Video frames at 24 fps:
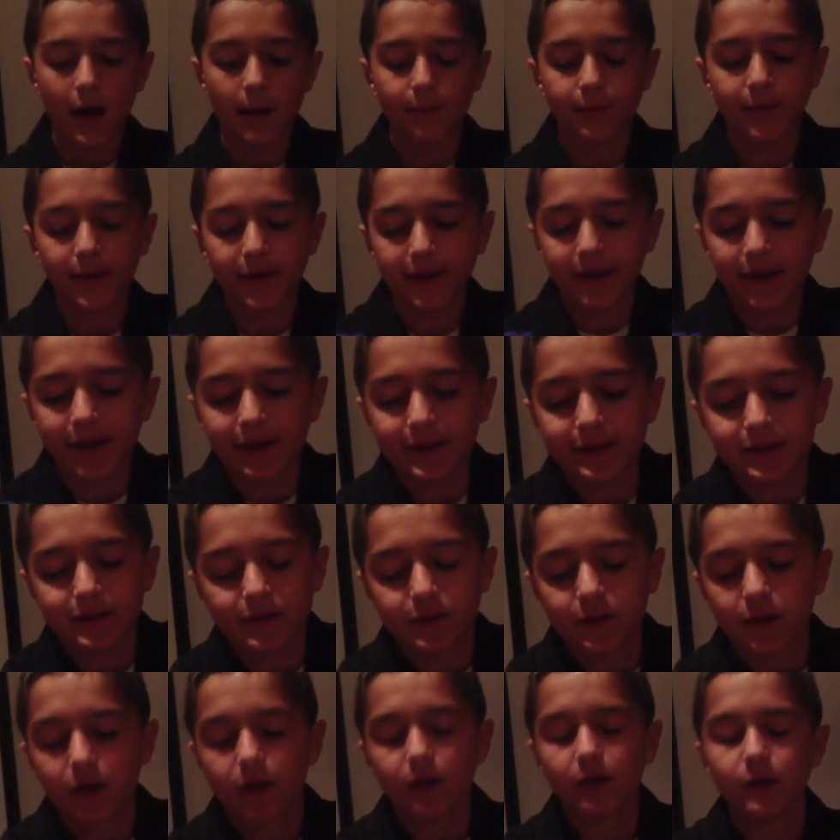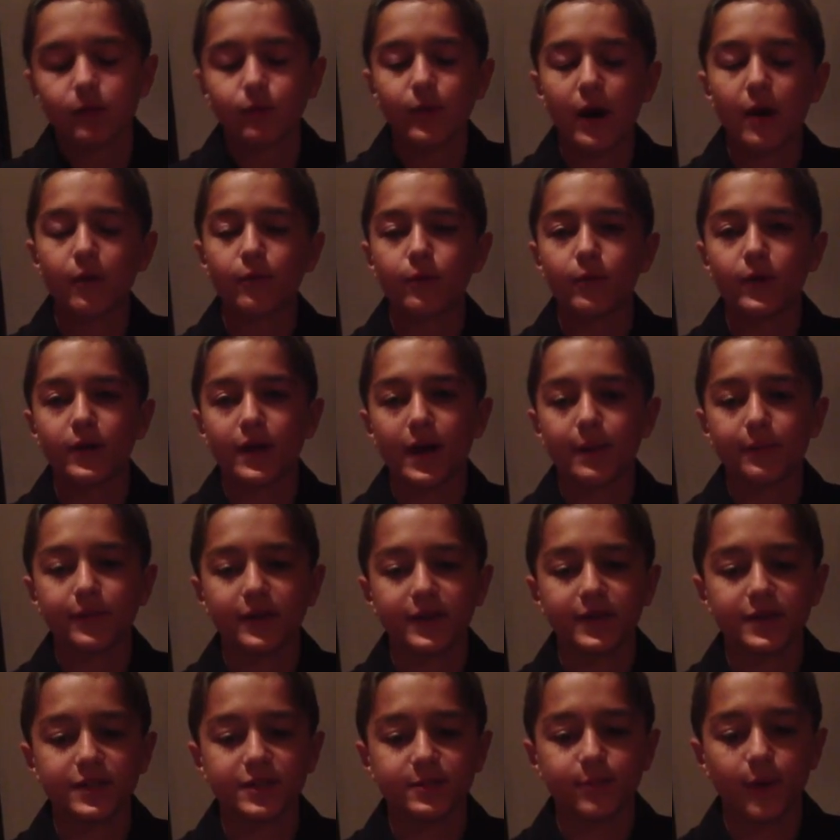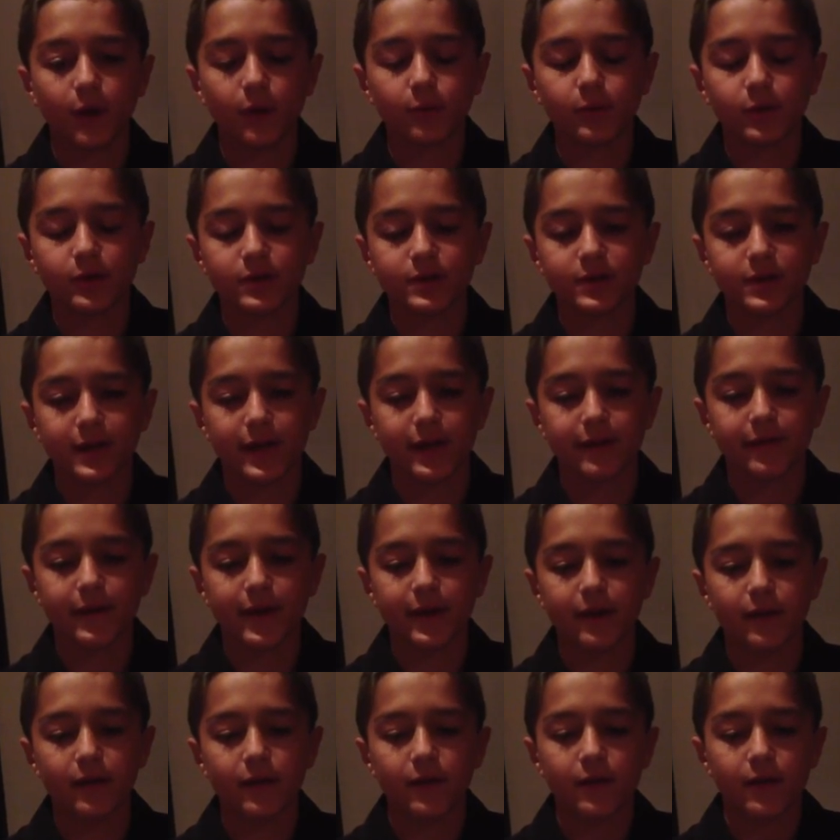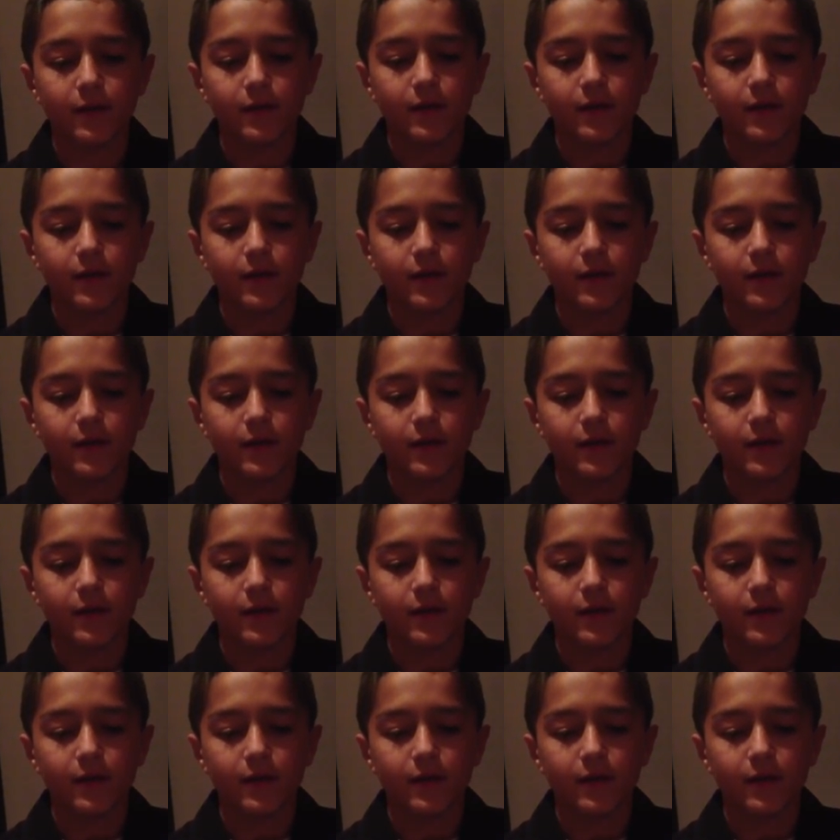I played against uh, round one. I played spellbooks, and then